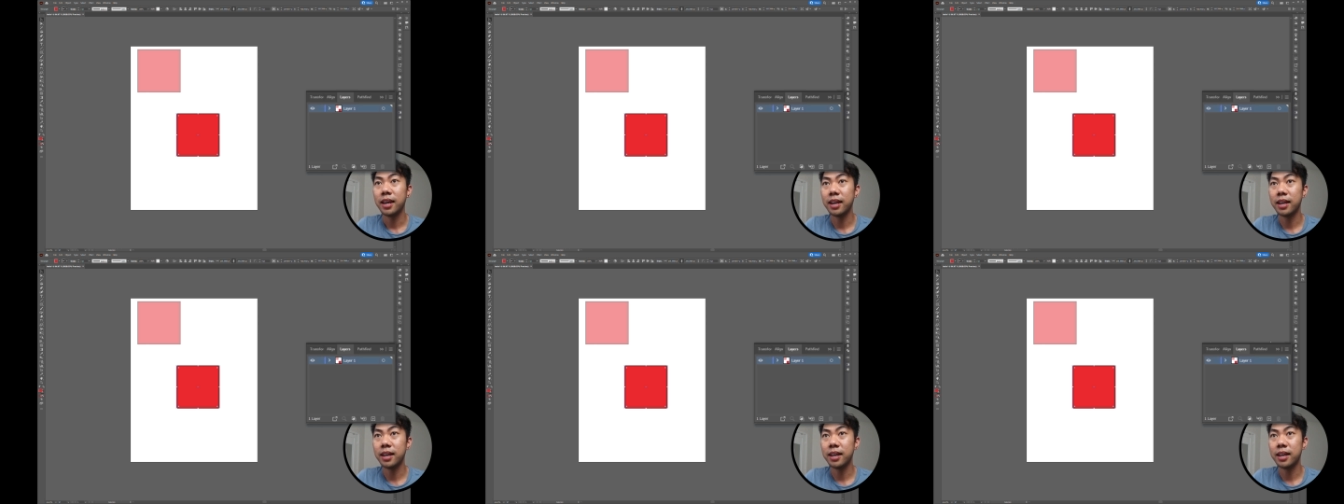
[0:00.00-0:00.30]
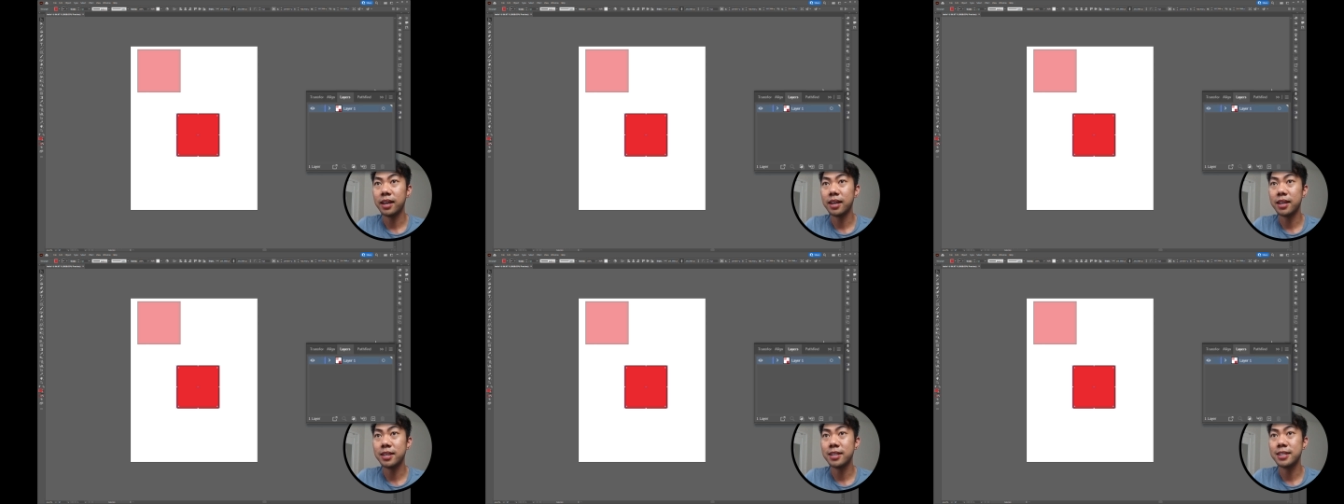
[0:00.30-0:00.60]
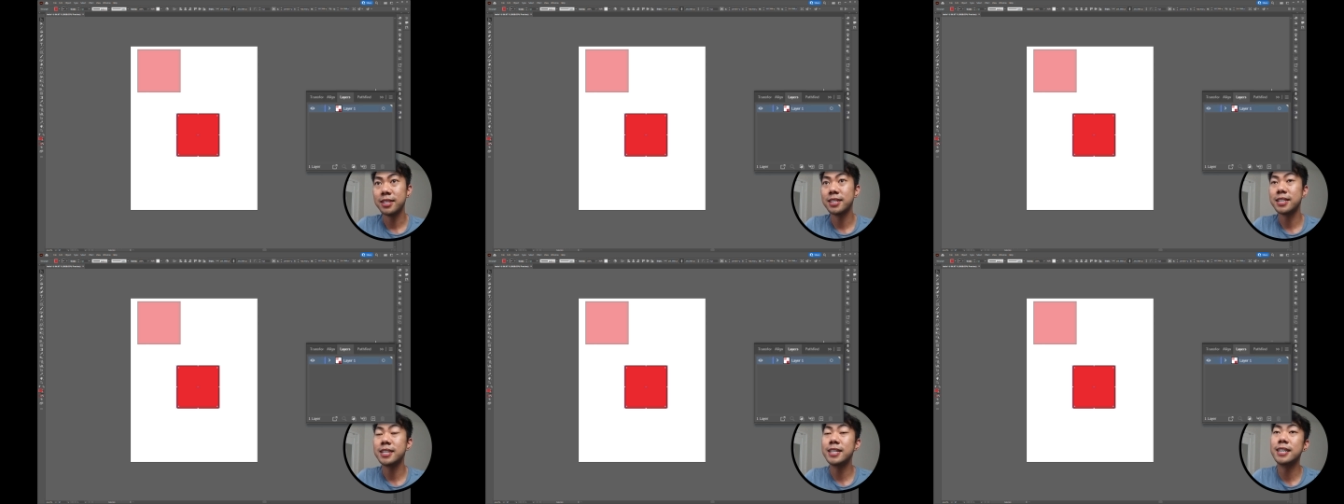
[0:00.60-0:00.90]

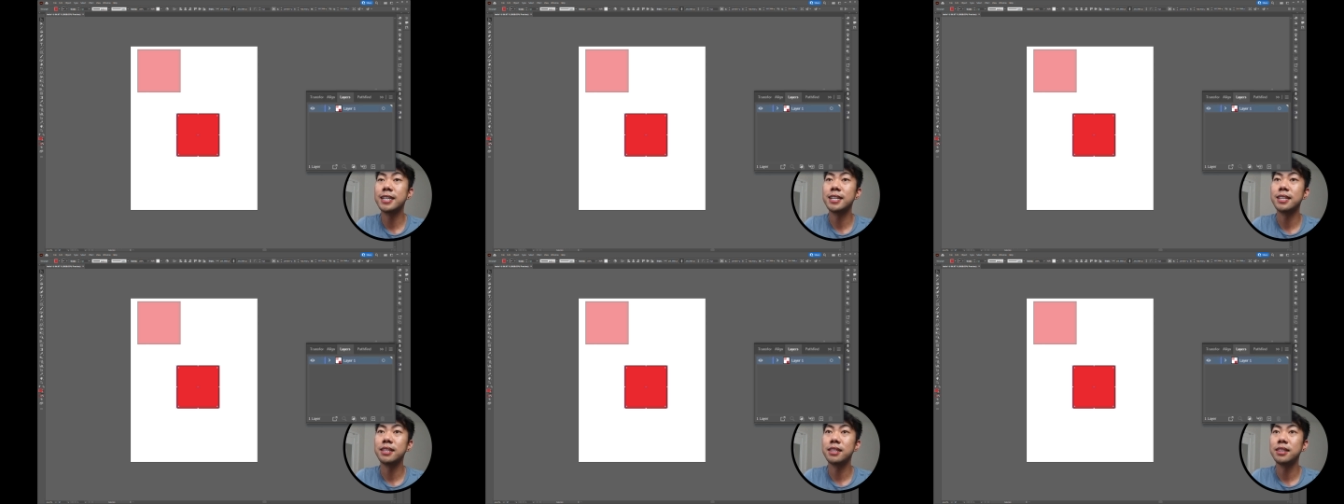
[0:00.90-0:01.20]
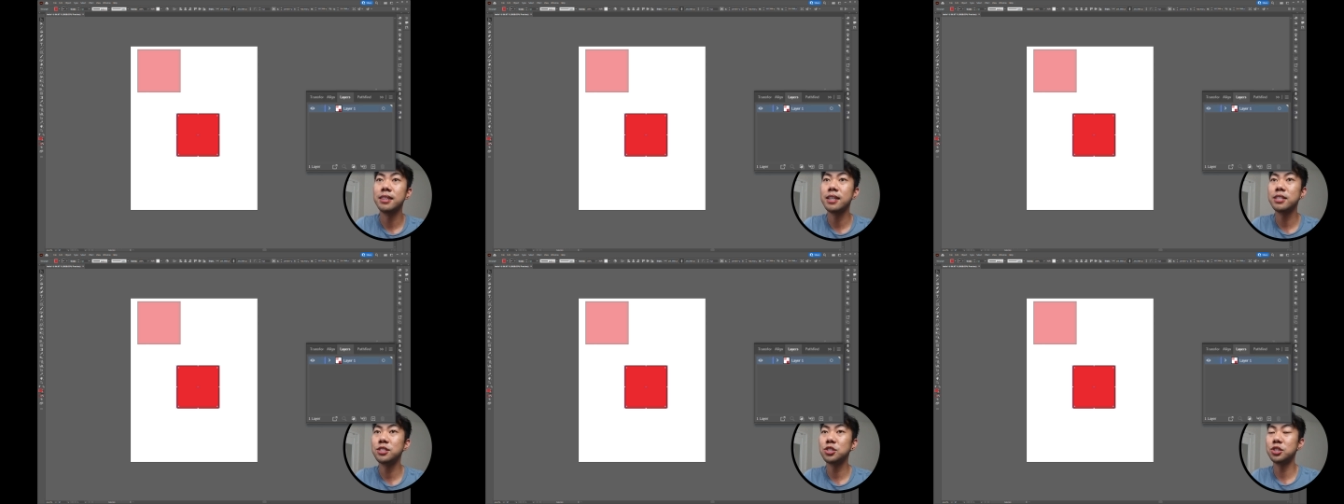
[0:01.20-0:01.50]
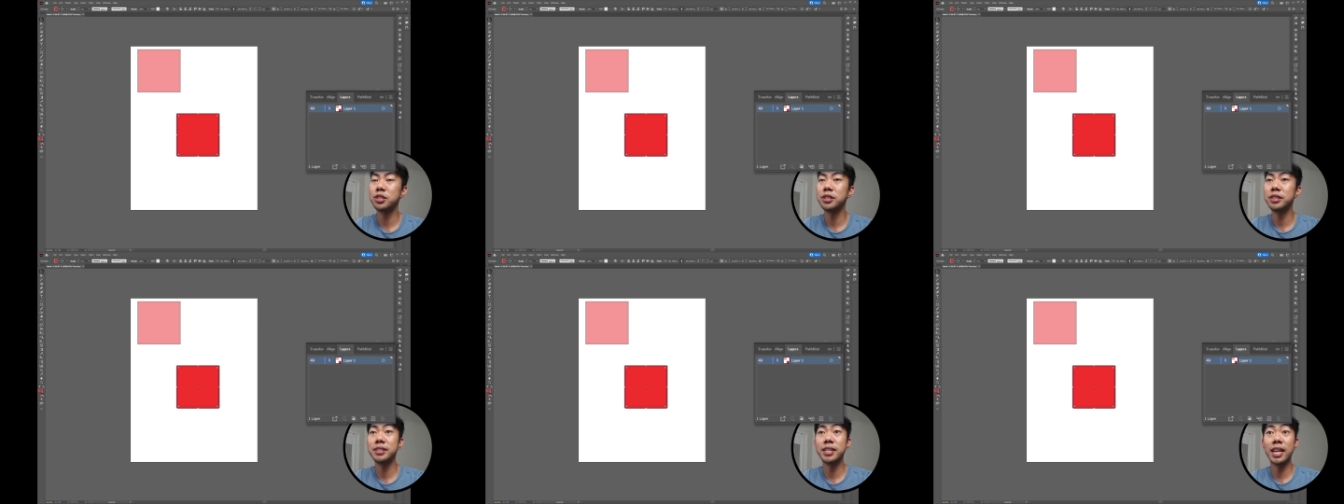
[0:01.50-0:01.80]
And
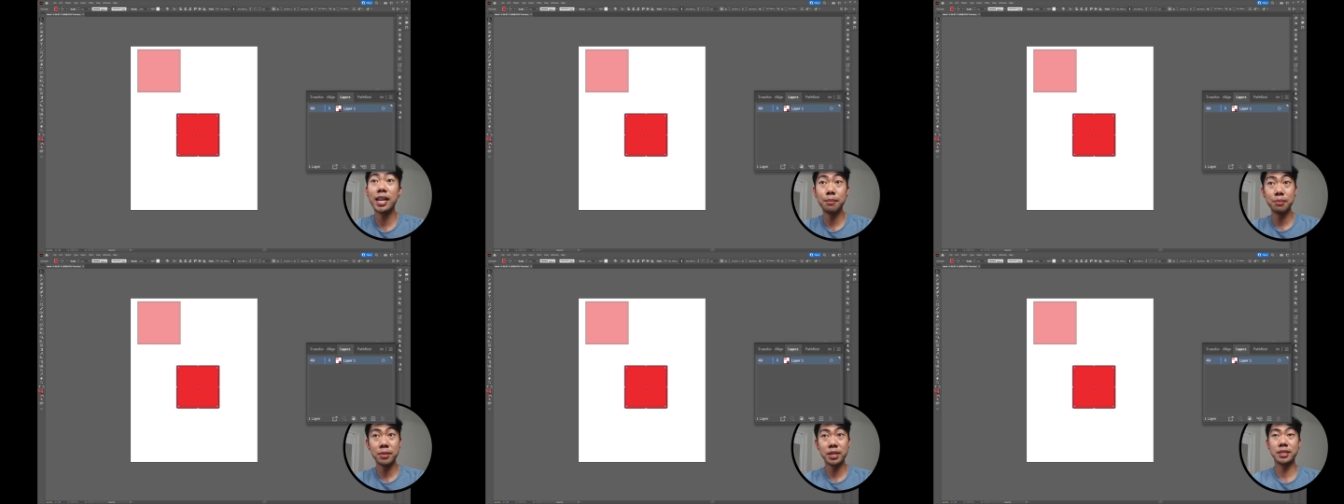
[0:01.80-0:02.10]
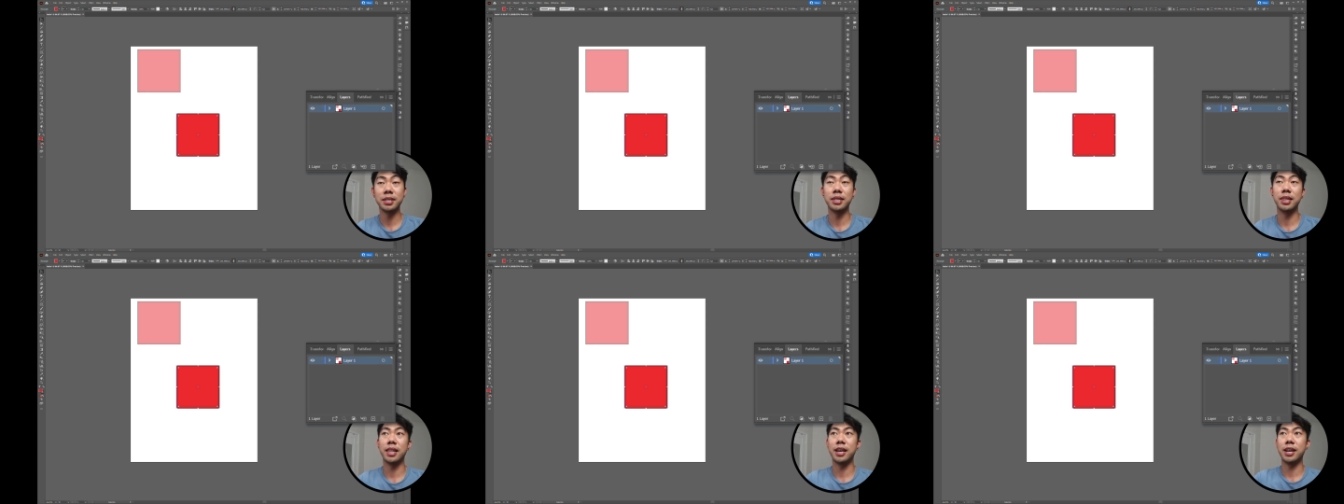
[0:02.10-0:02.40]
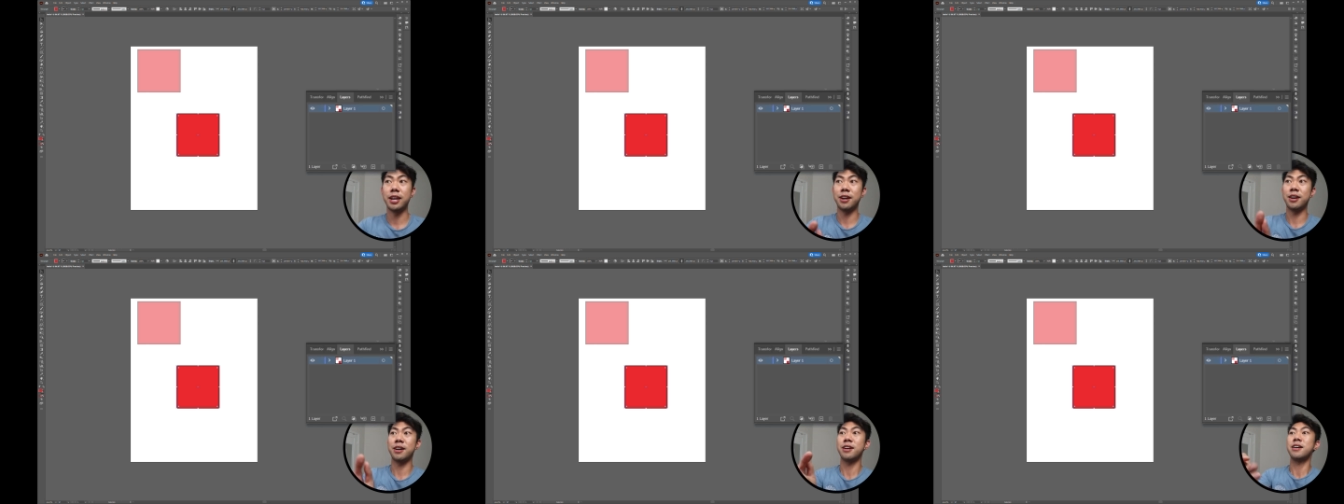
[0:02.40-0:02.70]
let's name this
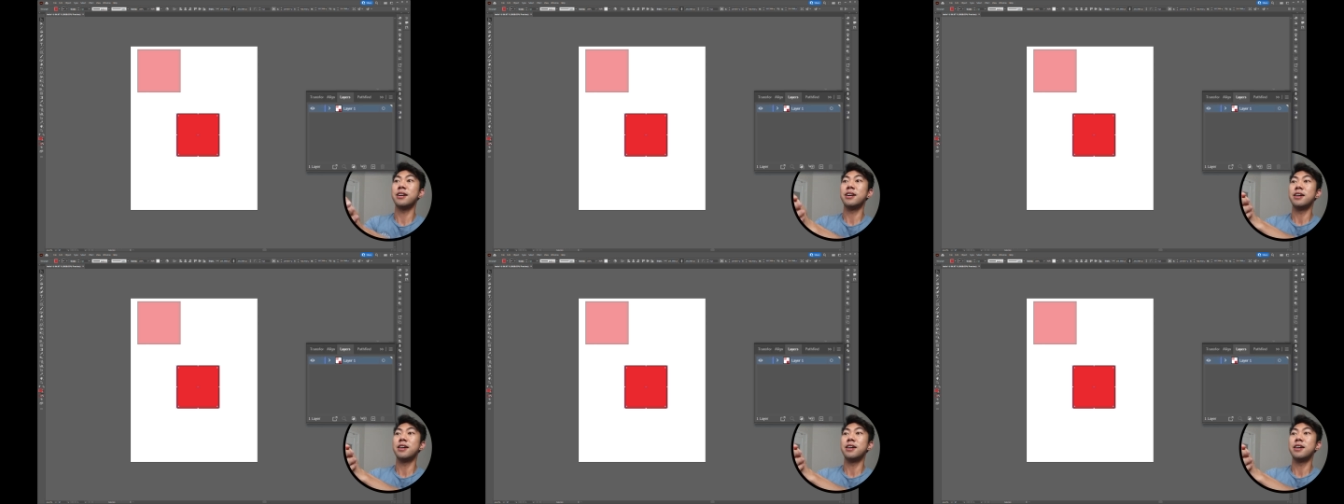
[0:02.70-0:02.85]
layer